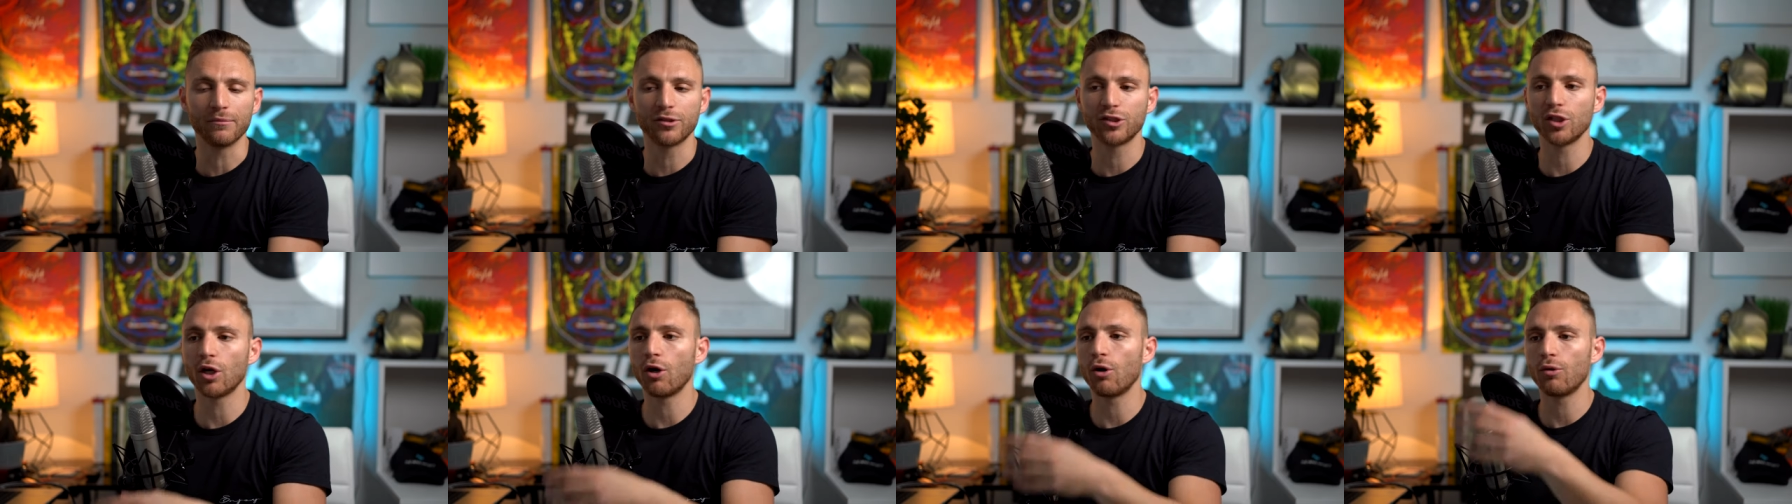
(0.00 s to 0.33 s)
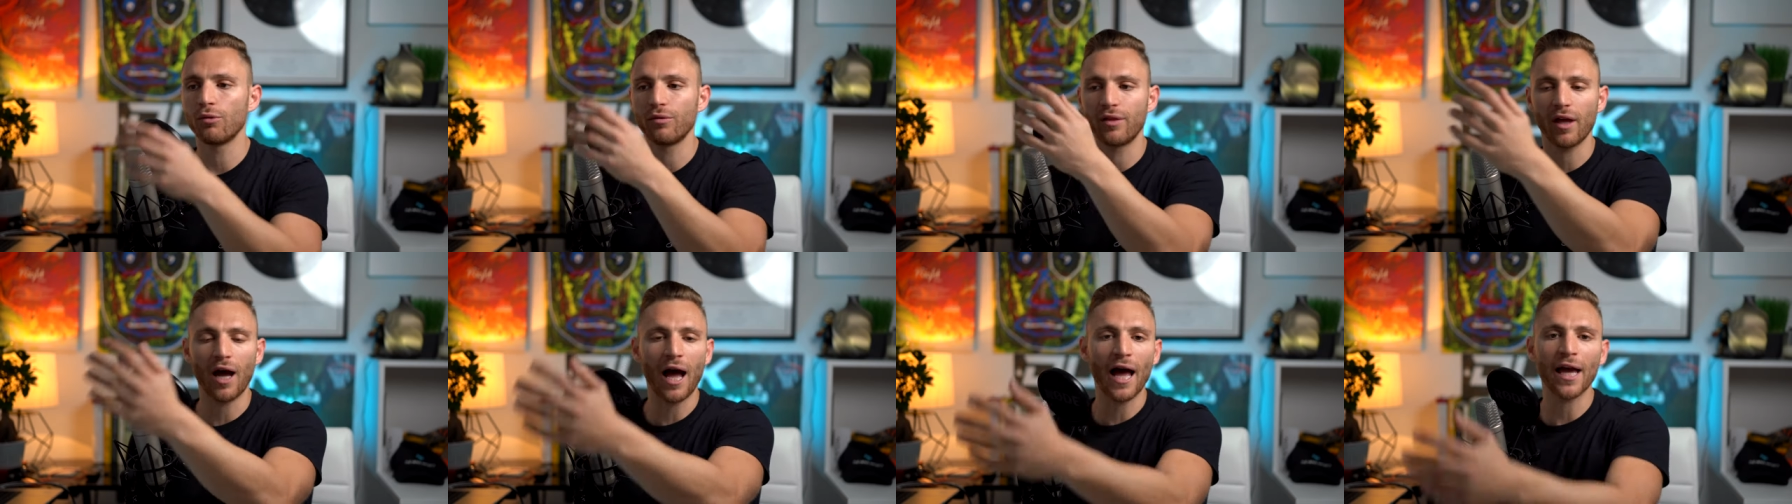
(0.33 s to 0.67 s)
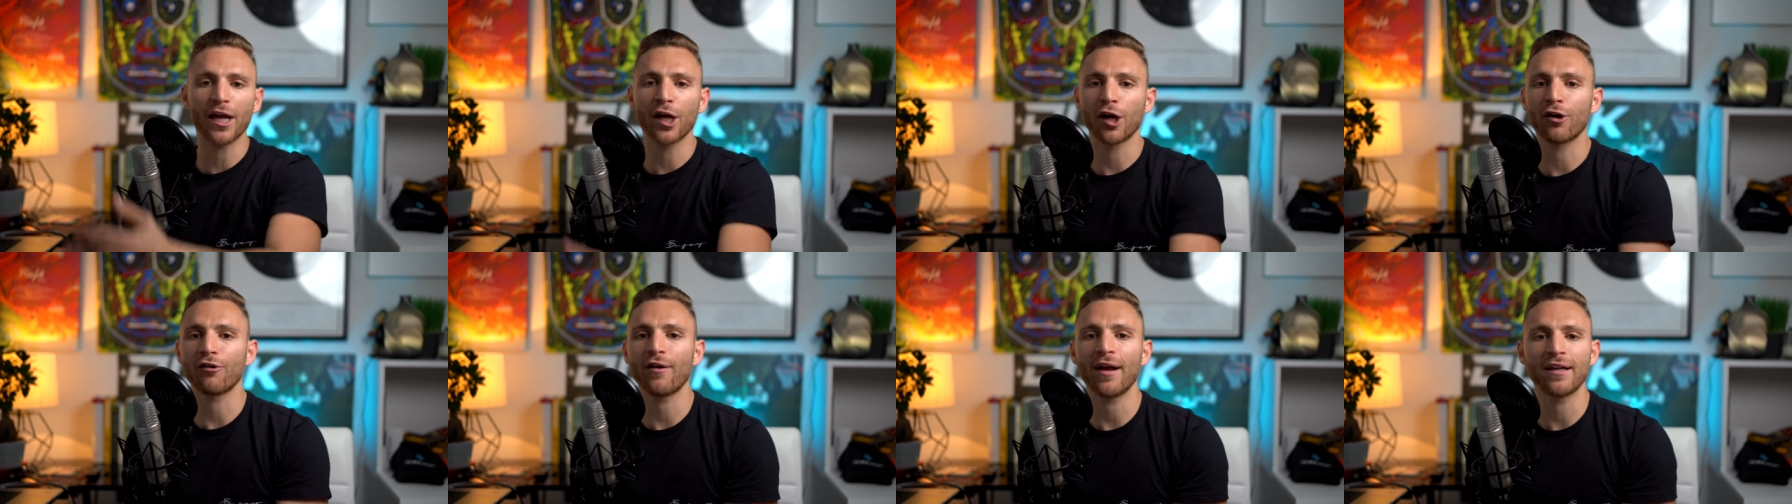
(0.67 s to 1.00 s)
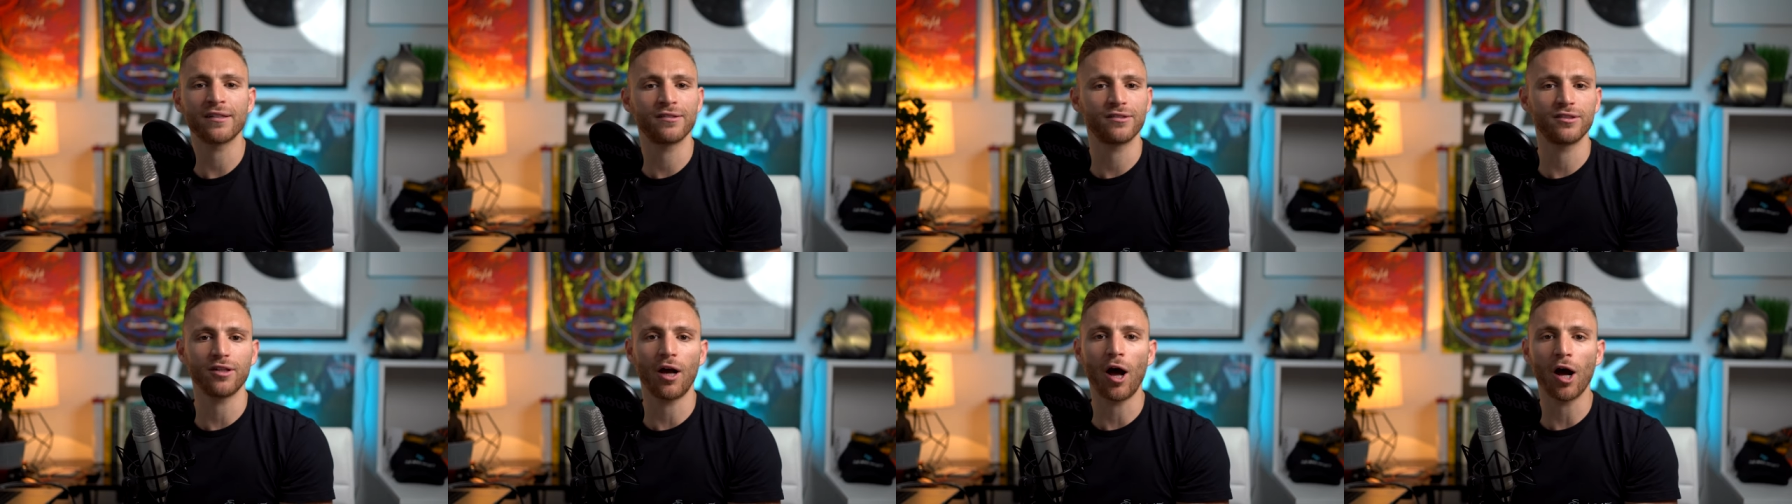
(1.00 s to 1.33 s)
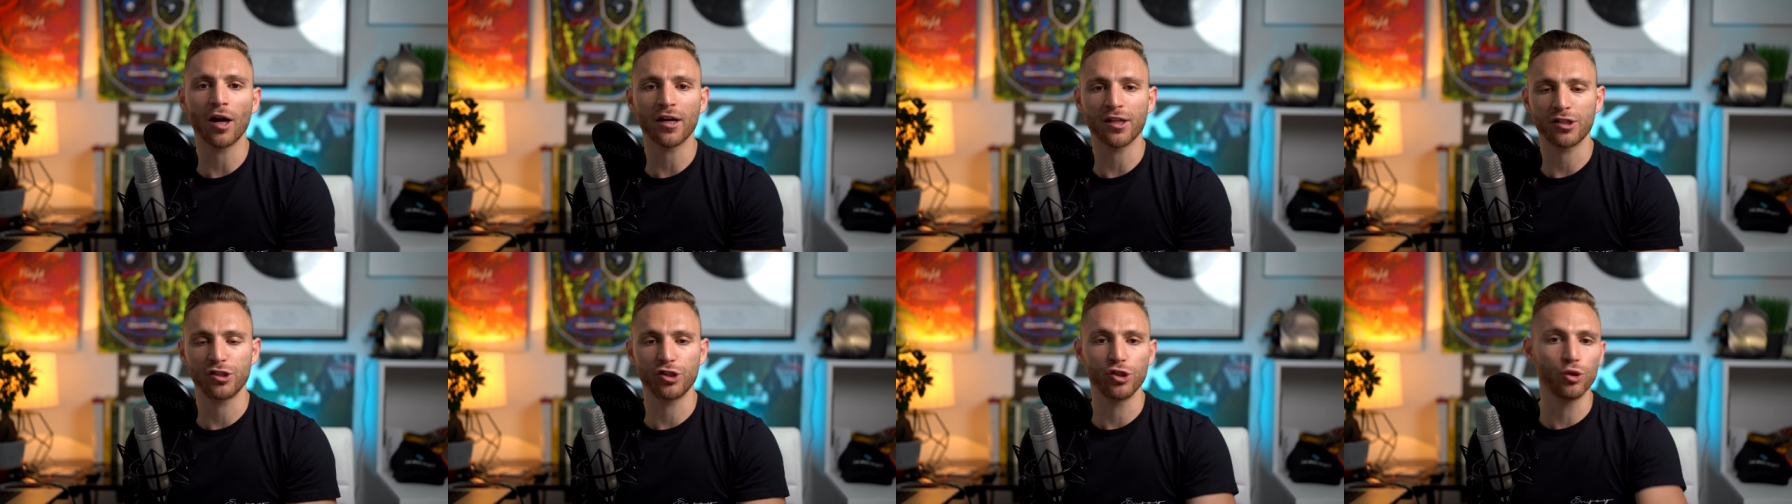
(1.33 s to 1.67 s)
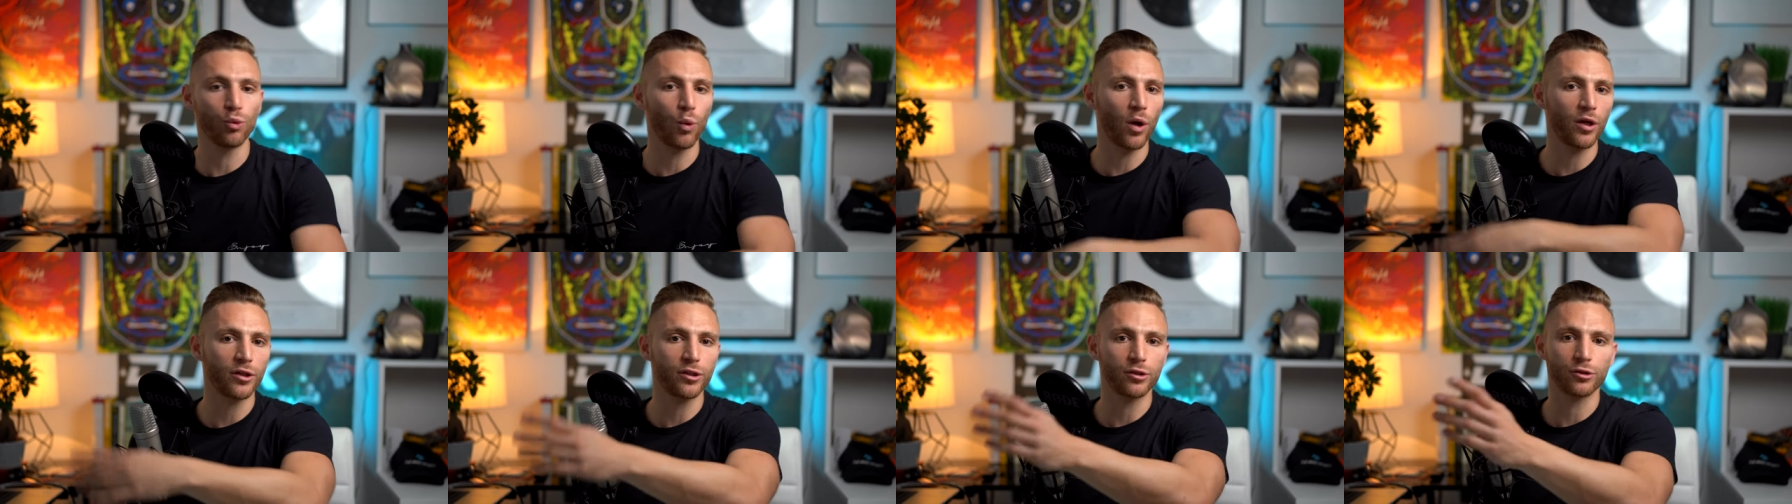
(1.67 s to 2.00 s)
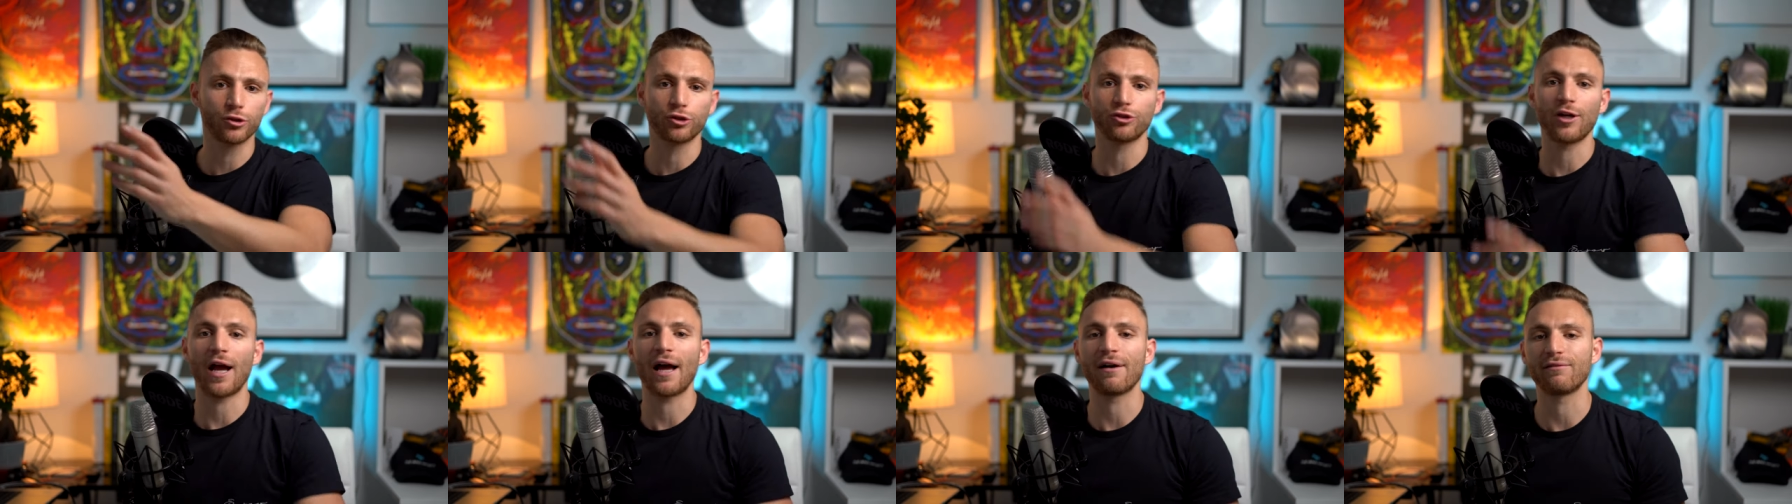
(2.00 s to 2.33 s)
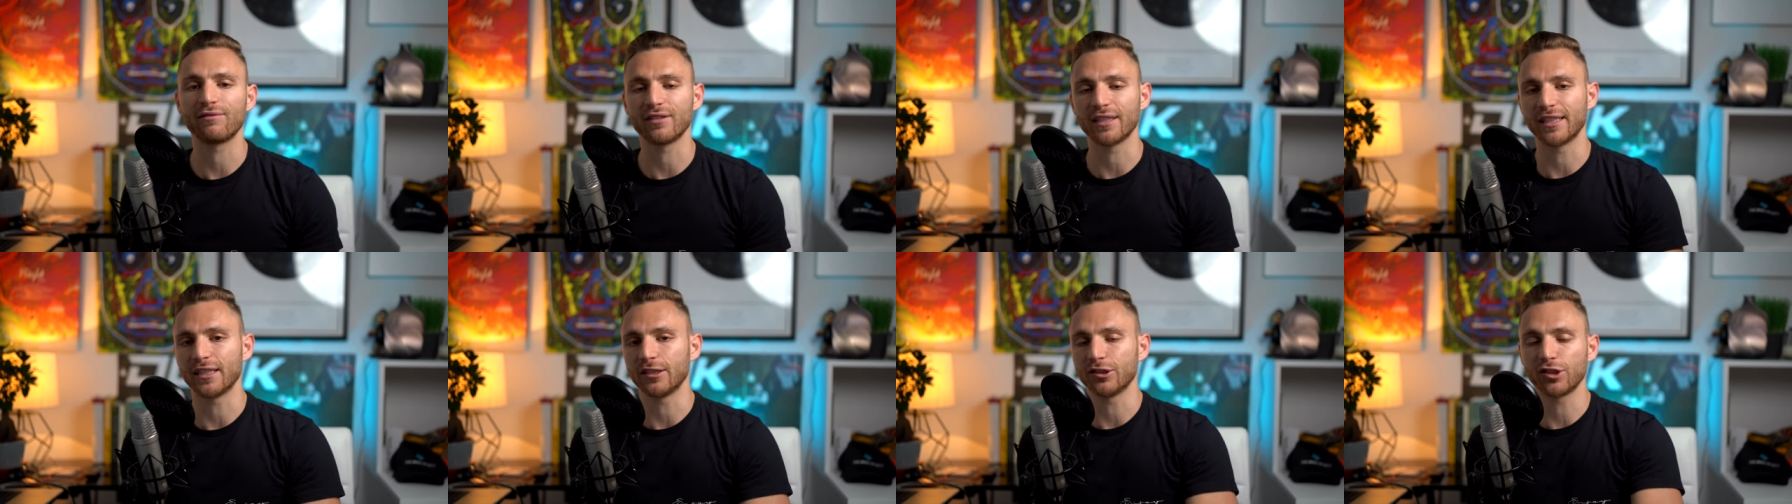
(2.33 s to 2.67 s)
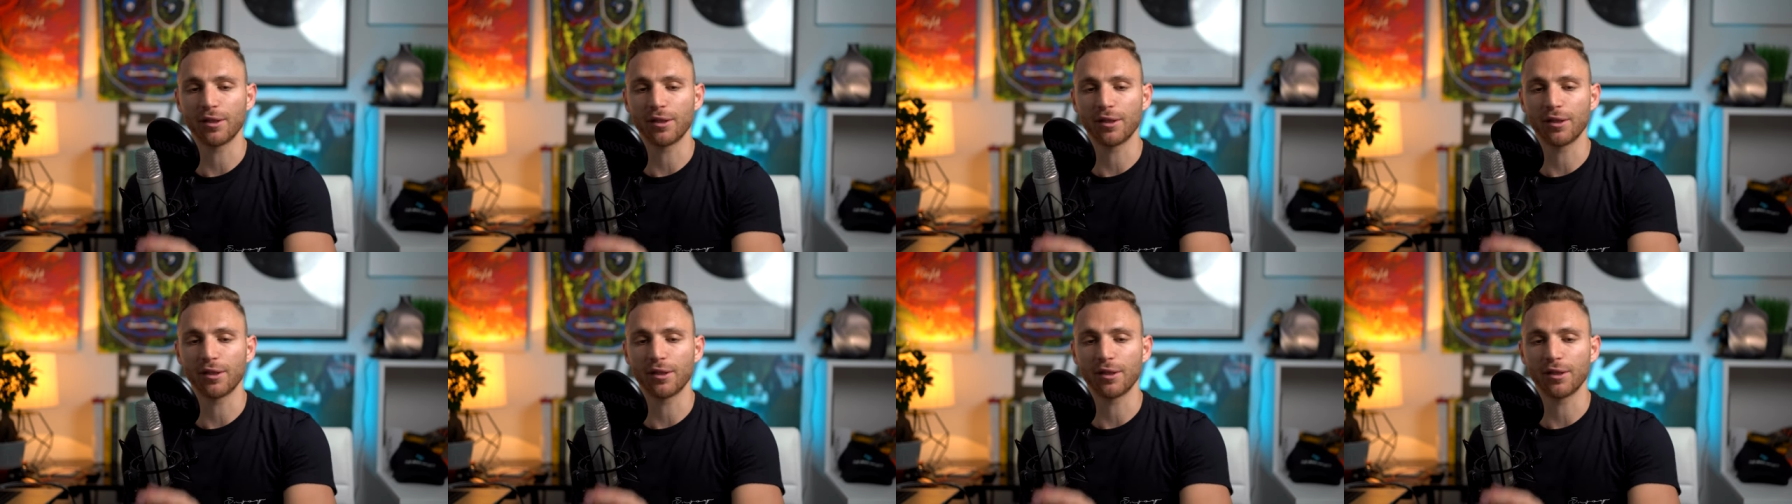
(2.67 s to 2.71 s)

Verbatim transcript: So the IRS audits you while you're traveling,